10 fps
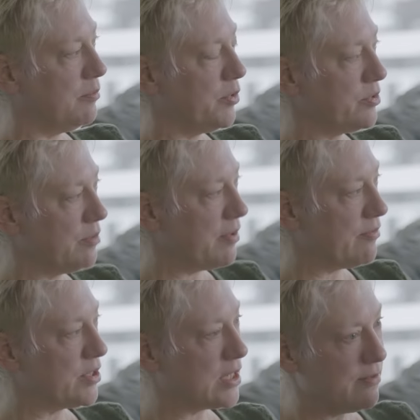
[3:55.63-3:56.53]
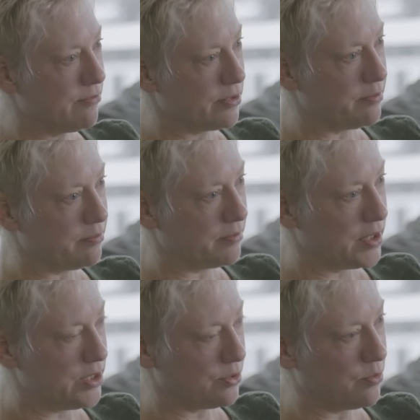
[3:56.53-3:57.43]
Valve wanted to make
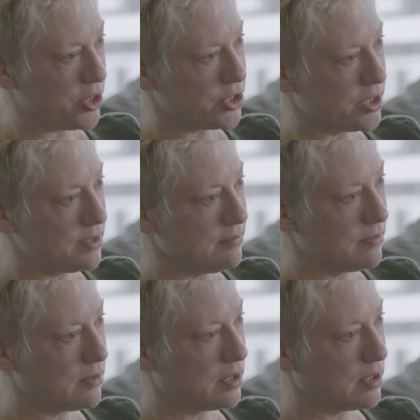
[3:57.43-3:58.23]
something bigger and better.